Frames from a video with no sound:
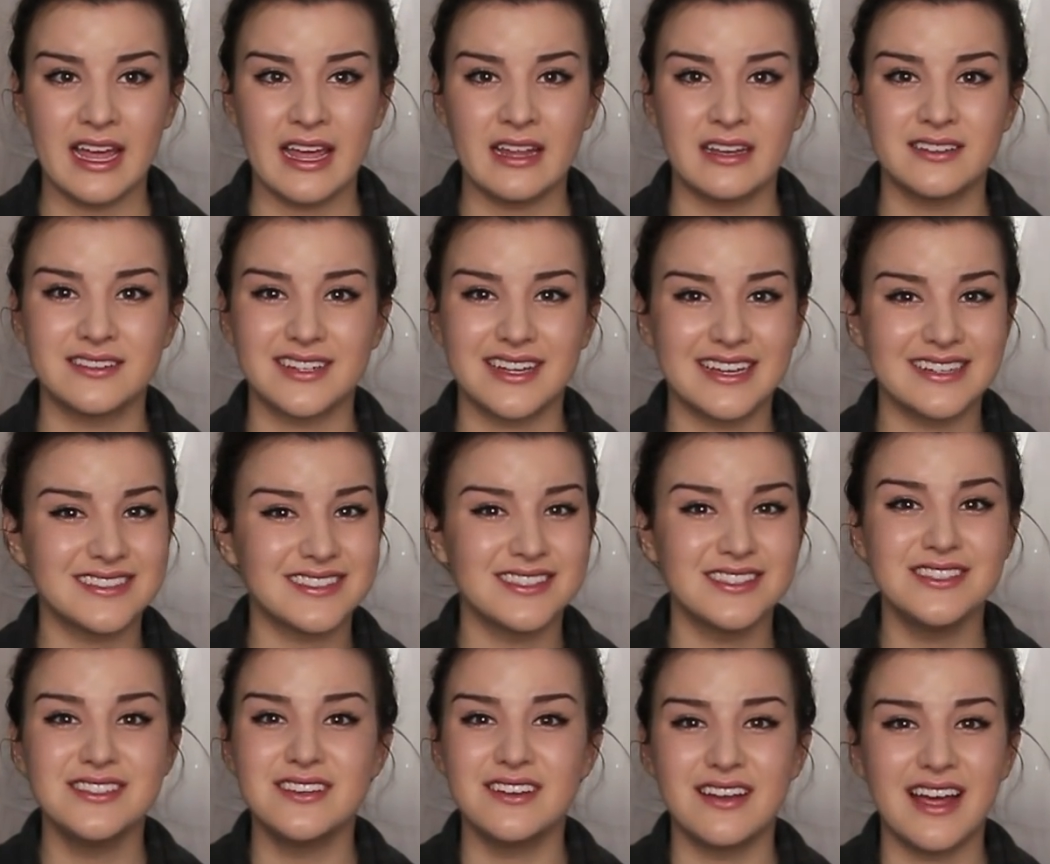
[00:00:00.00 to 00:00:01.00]
And it
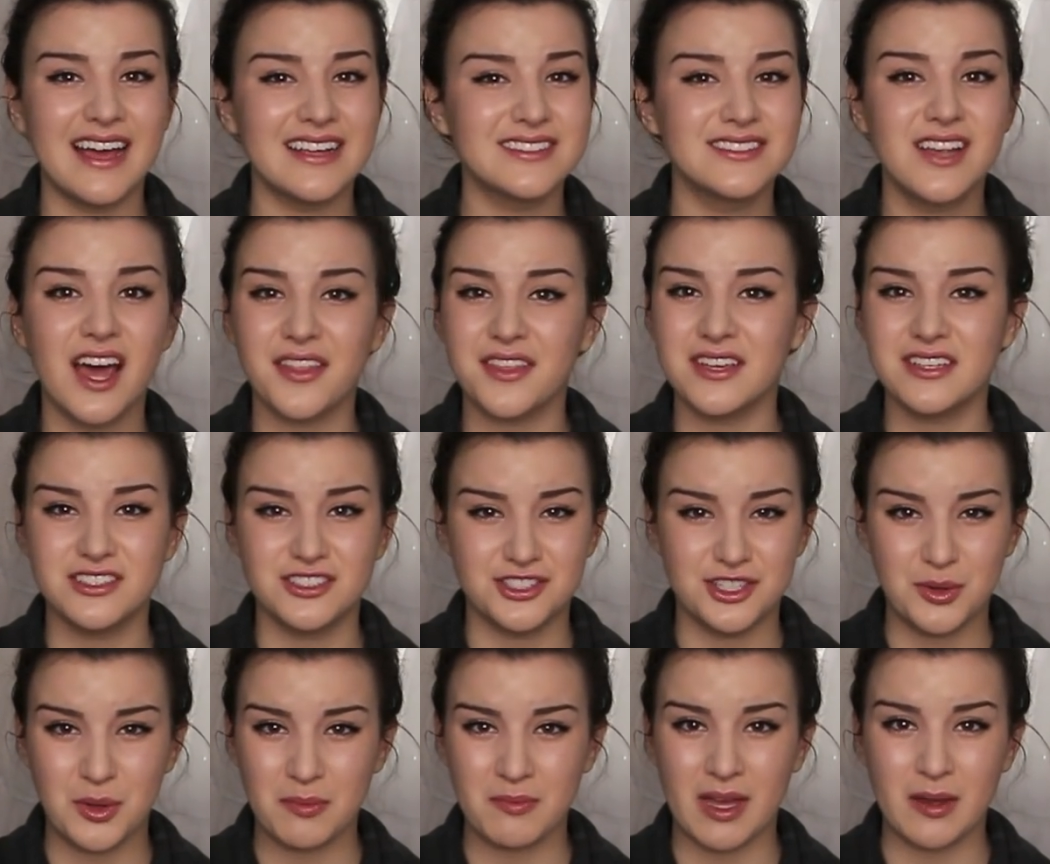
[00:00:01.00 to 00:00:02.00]
has nothing to
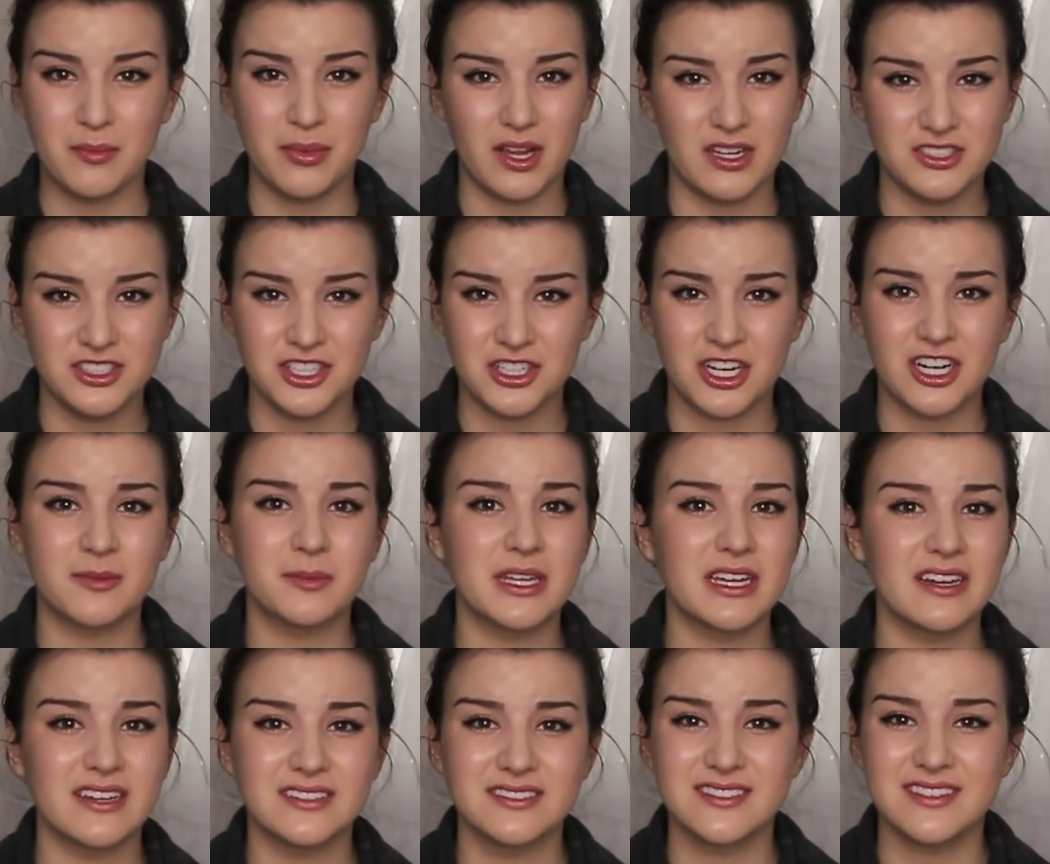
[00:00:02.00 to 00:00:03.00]
do with my blood sugar,
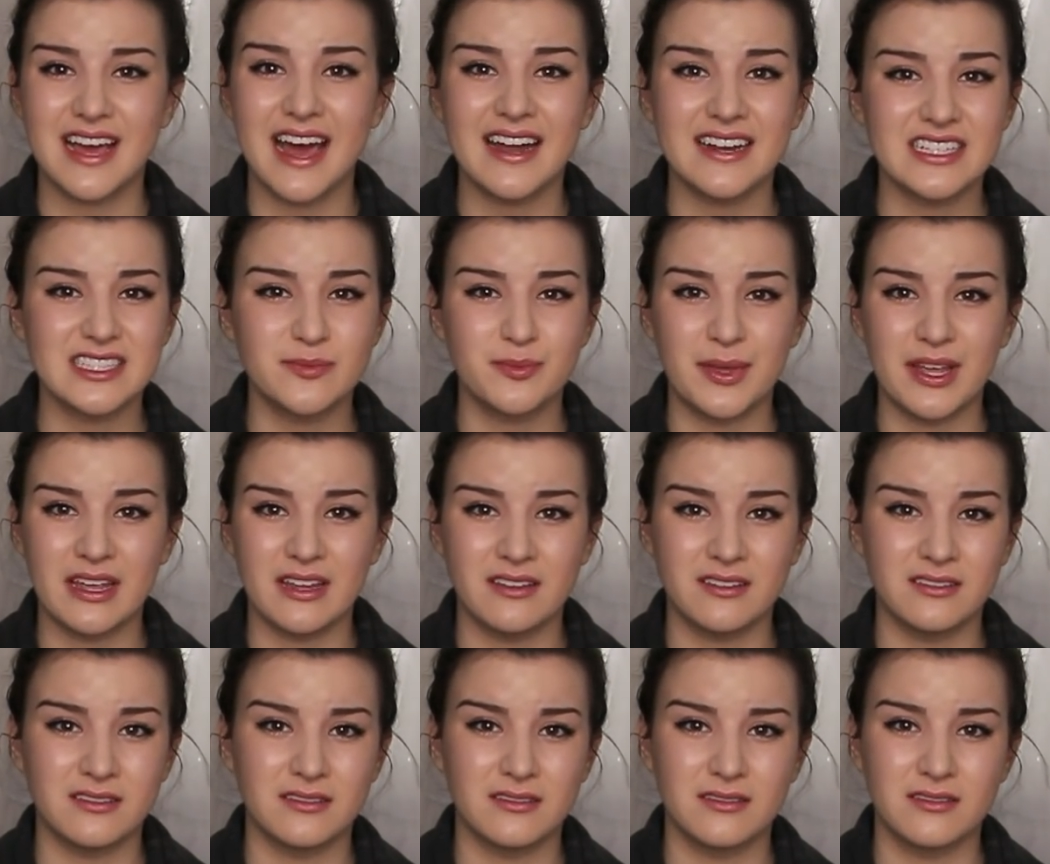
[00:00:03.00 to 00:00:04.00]
because that has
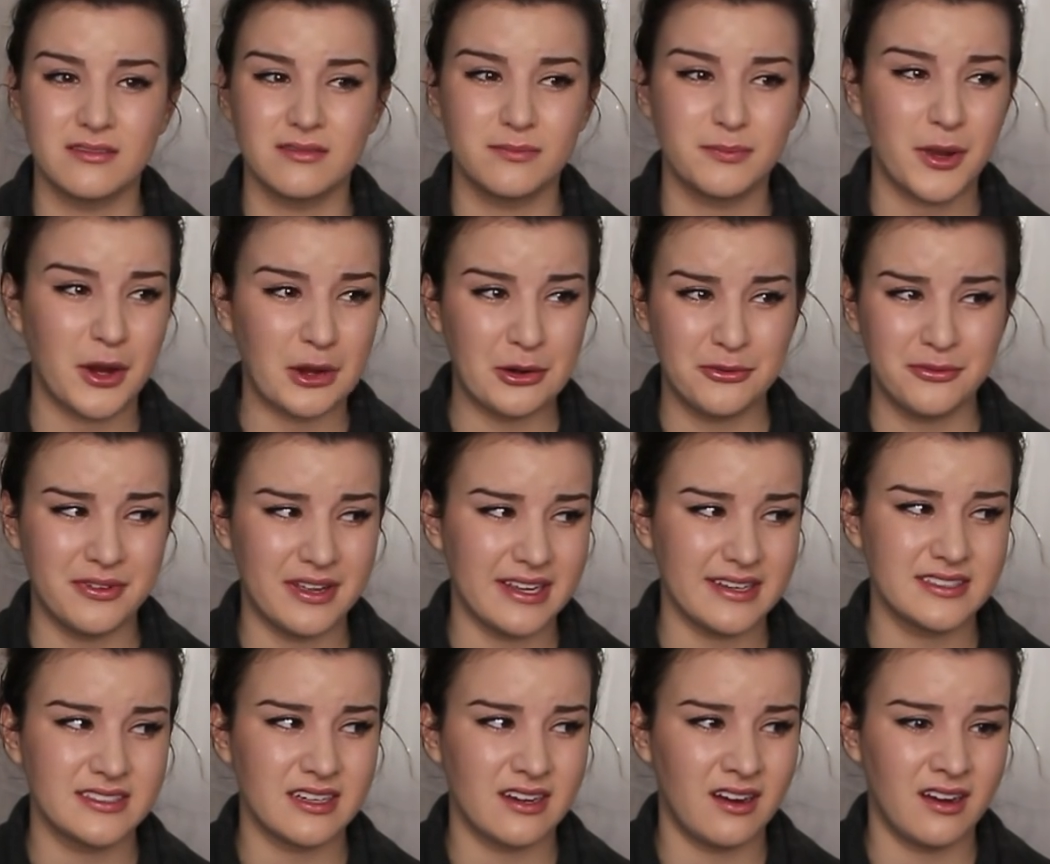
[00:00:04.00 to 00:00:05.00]
been
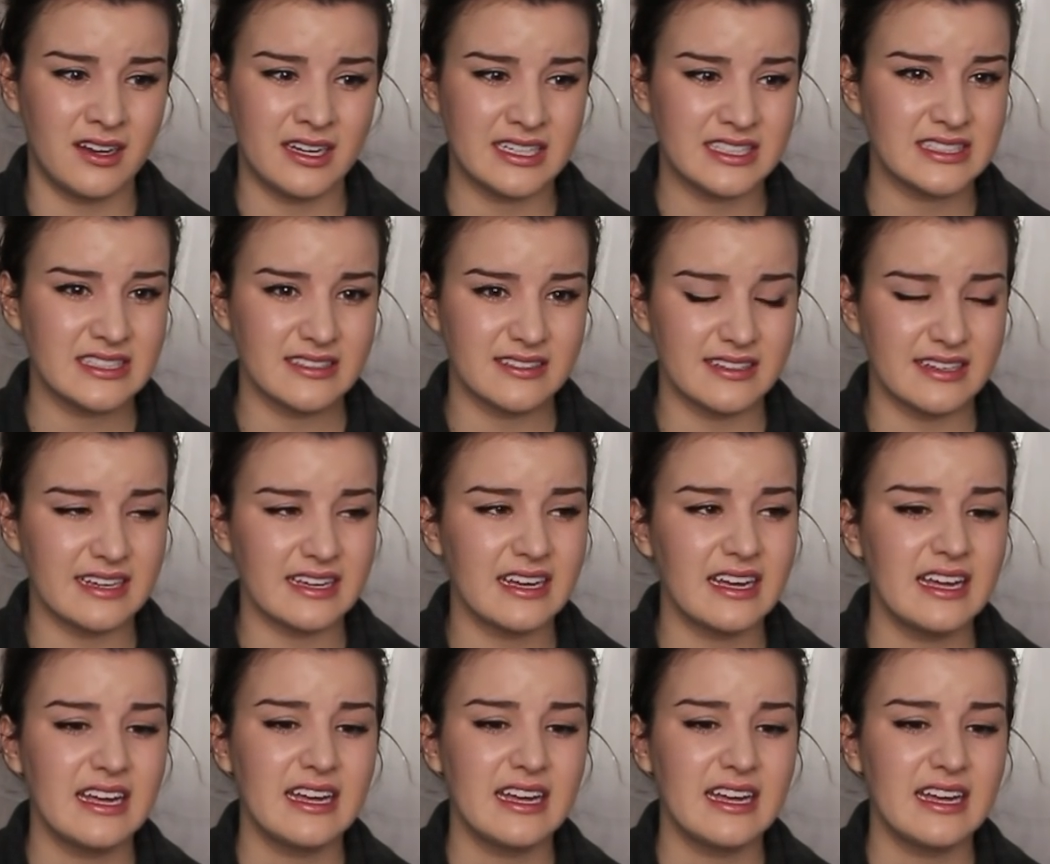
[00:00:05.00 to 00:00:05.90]
perfect, honestly.